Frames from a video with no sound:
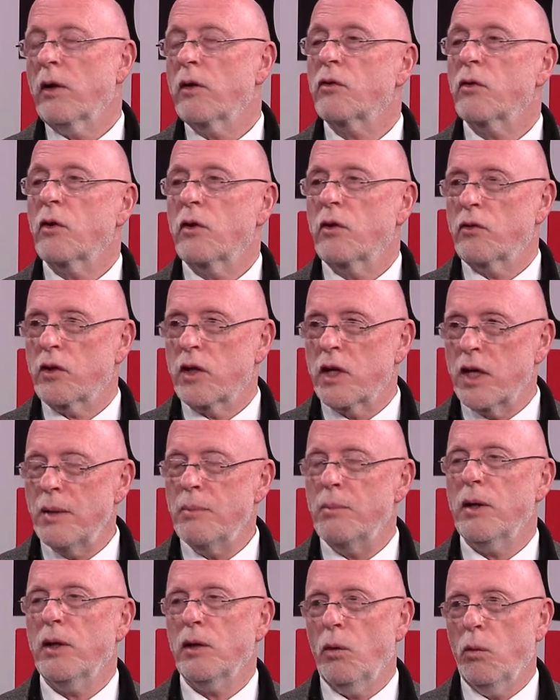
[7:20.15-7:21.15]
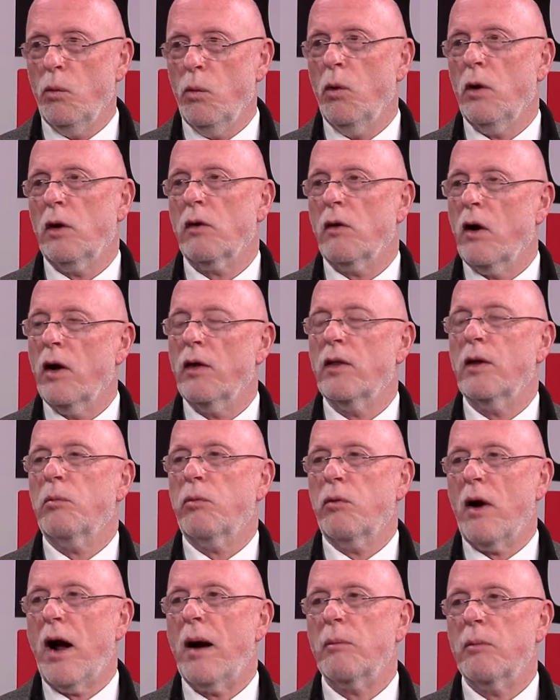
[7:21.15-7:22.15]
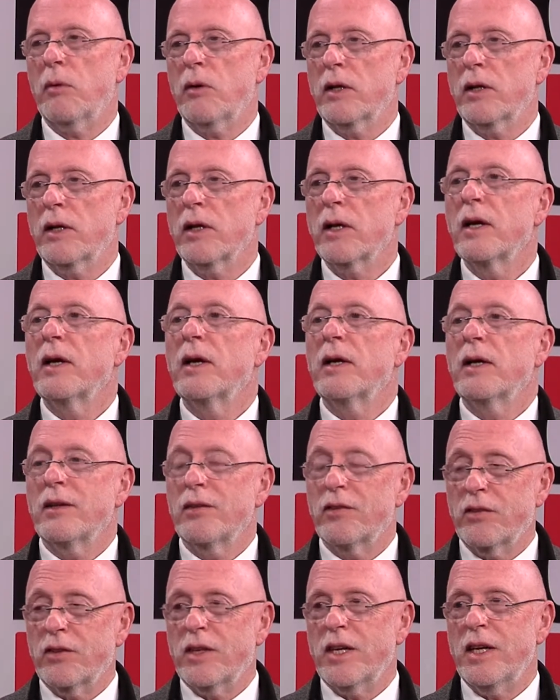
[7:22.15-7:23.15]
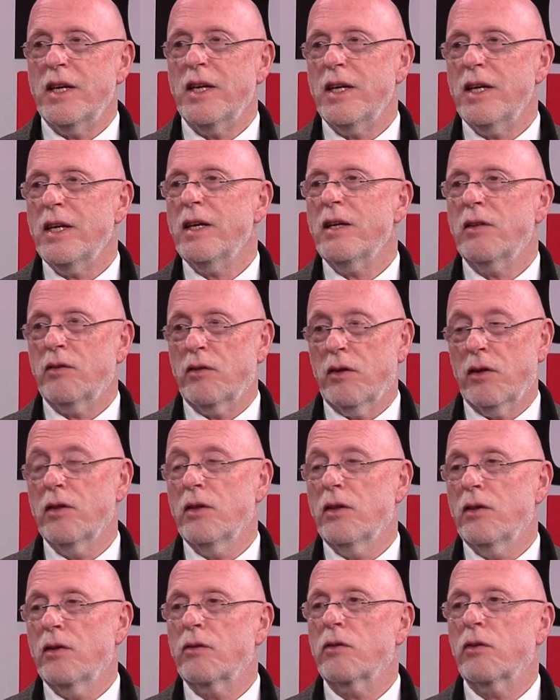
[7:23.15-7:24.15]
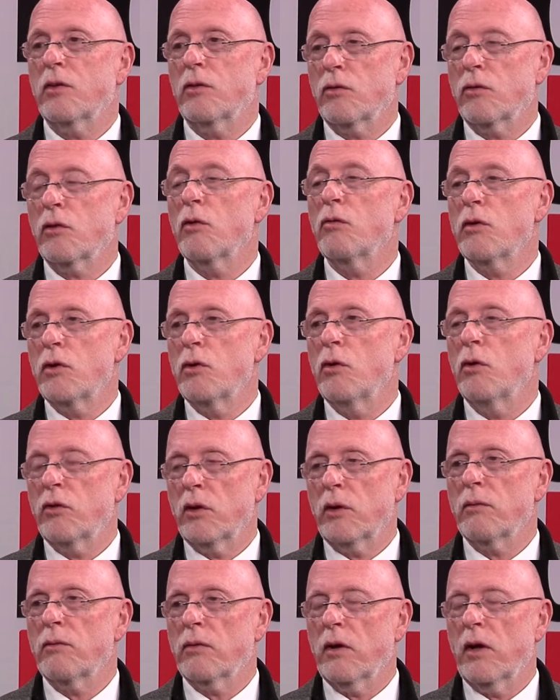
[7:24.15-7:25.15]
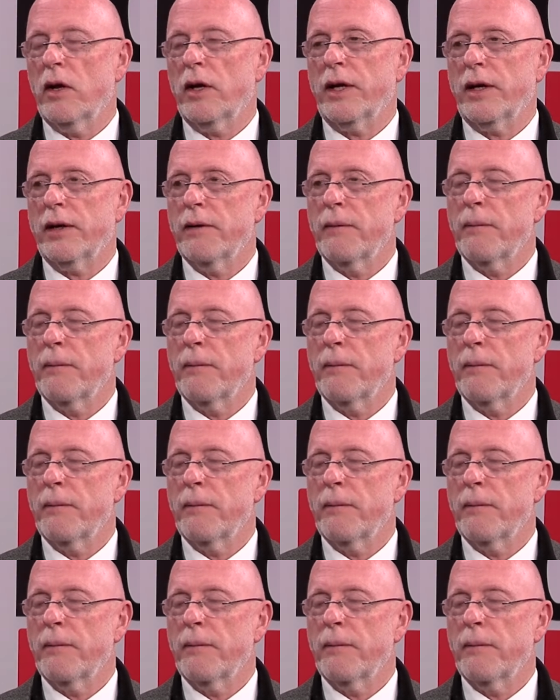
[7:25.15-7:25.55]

So this keeping the water on the property is key to, to, to reducing flooding.